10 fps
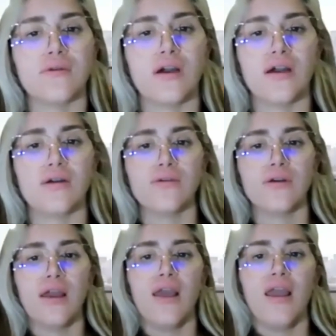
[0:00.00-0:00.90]
Wow.
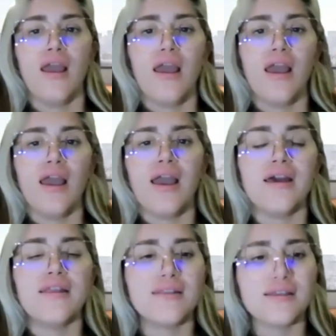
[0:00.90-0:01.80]

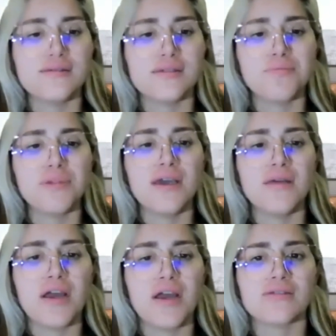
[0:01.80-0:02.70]
And let's speak
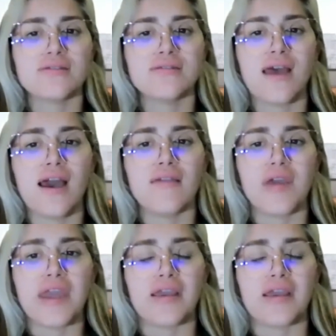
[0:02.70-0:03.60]
about the
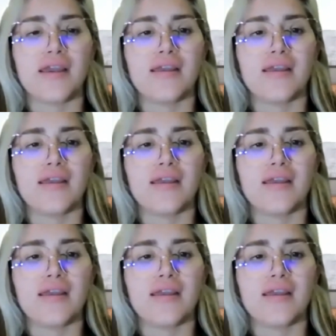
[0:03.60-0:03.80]
timing.